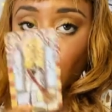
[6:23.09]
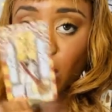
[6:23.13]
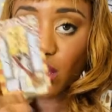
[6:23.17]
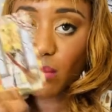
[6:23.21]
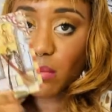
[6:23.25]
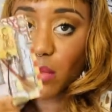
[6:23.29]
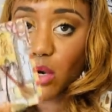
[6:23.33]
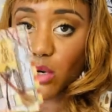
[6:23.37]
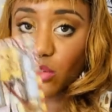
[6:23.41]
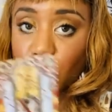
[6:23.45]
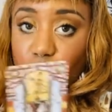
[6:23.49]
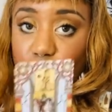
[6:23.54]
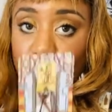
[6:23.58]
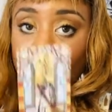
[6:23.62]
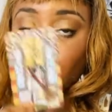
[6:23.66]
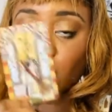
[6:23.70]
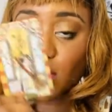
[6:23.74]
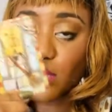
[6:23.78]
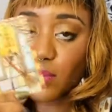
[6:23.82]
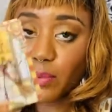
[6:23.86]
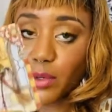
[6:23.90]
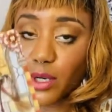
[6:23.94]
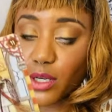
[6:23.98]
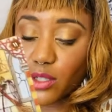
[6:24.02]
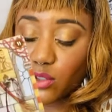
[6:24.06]
emotional,
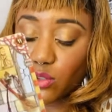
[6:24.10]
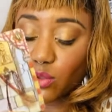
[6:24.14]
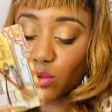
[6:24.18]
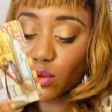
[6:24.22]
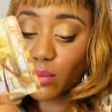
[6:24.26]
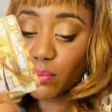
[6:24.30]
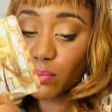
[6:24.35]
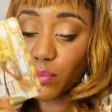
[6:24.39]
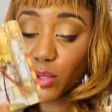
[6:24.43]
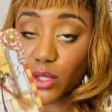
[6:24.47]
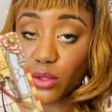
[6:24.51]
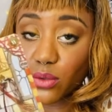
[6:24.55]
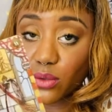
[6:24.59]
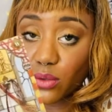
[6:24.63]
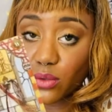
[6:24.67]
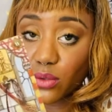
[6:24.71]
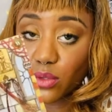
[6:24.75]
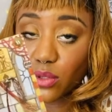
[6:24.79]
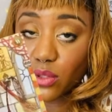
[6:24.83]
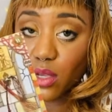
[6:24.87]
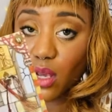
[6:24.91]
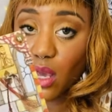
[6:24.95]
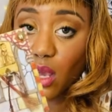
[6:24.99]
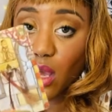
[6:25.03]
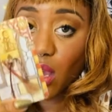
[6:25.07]
spiritual
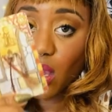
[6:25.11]
abuse.